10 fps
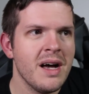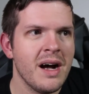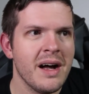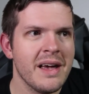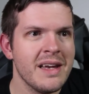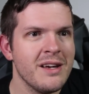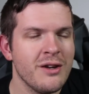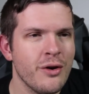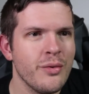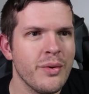It in
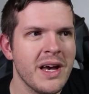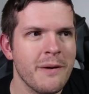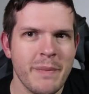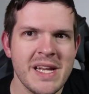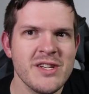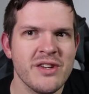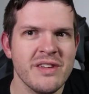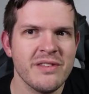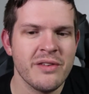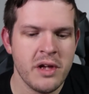no way
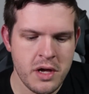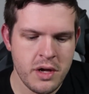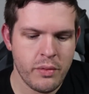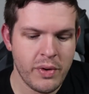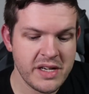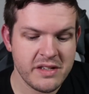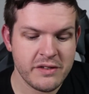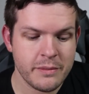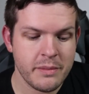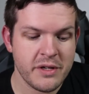mentions
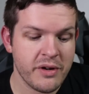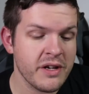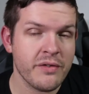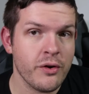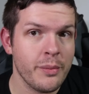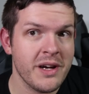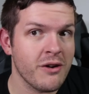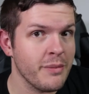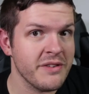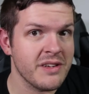racism, transphobia,
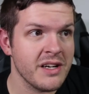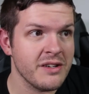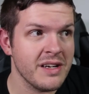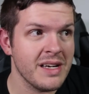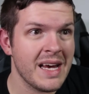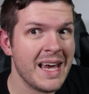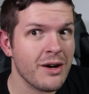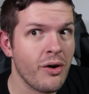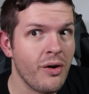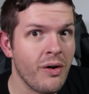or misogyny at
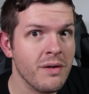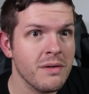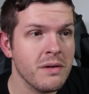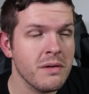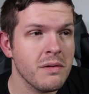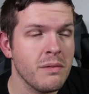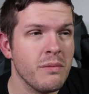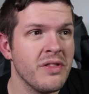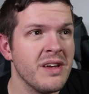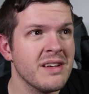all,
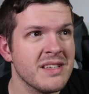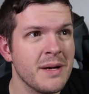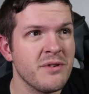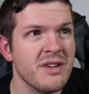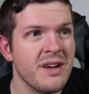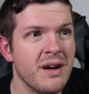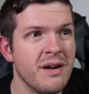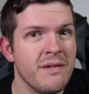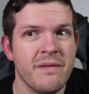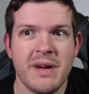with the exception
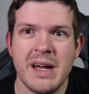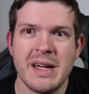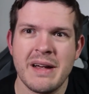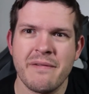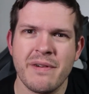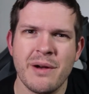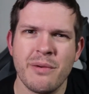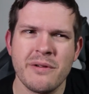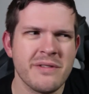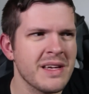of, I forget
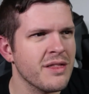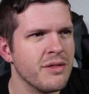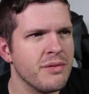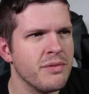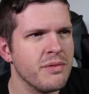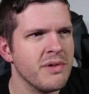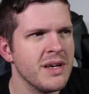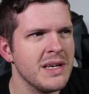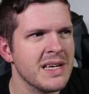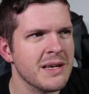what it was, like,
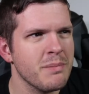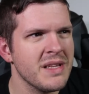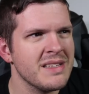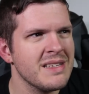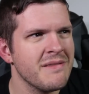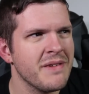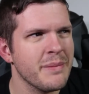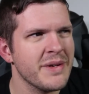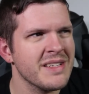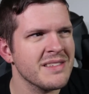three, like, militant
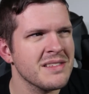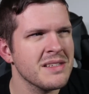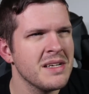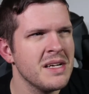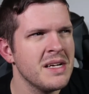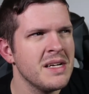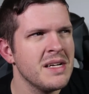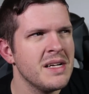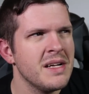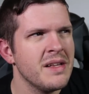feminists
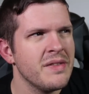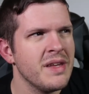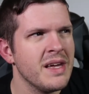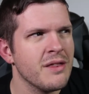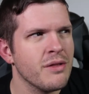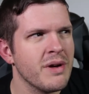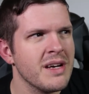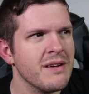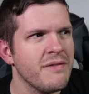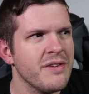that
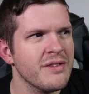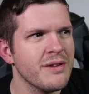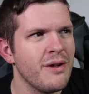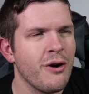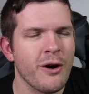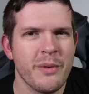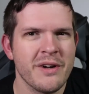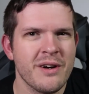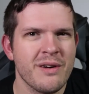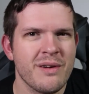threatened physical harm
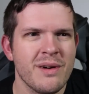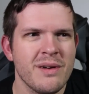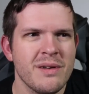on her